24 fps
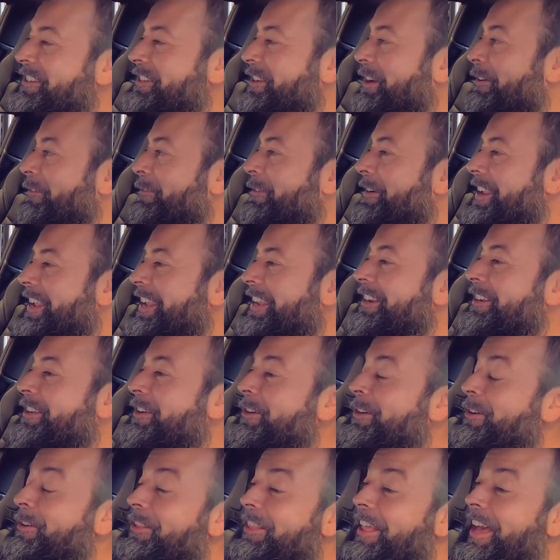So we can
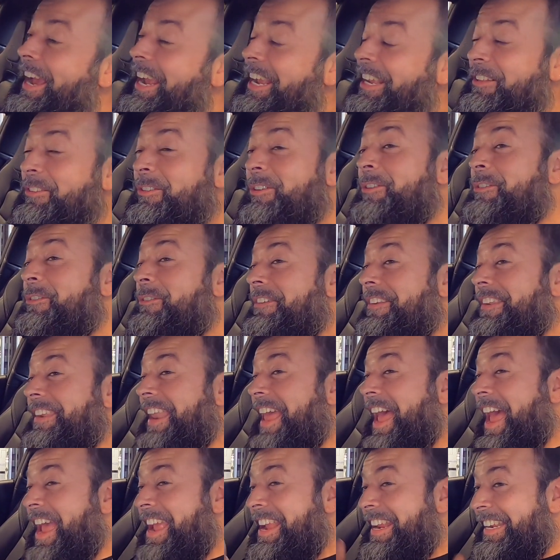do like
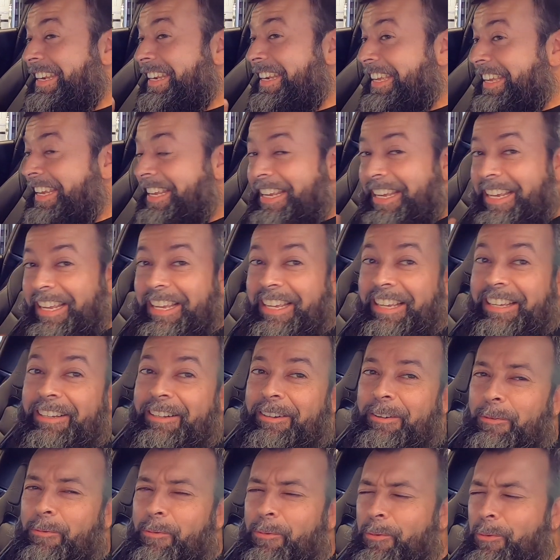
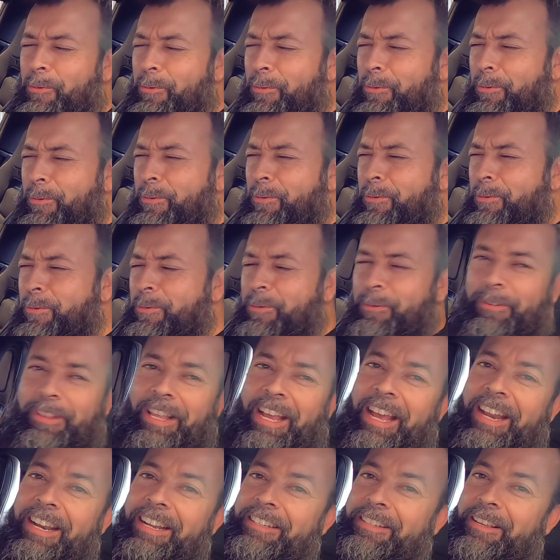290. Woo,
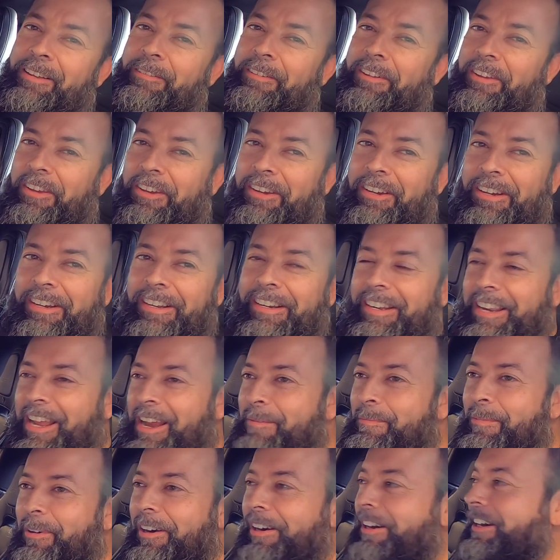that is a good
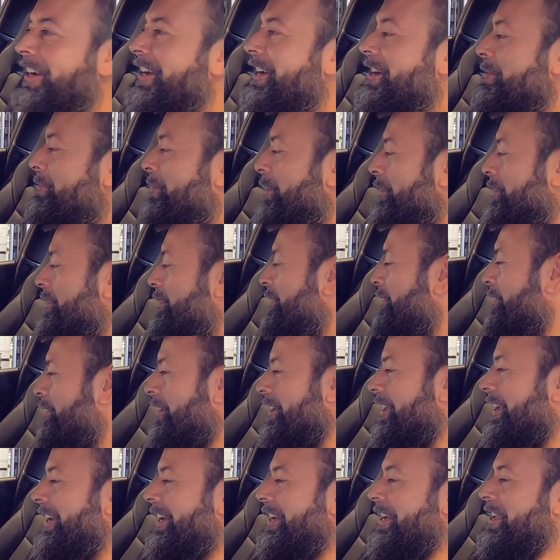number. For
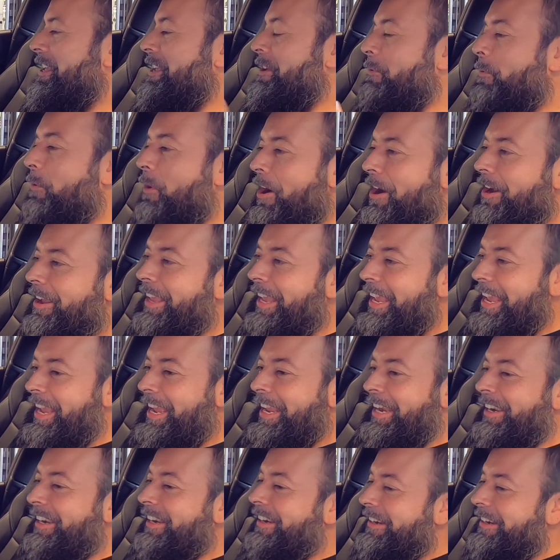you walk in,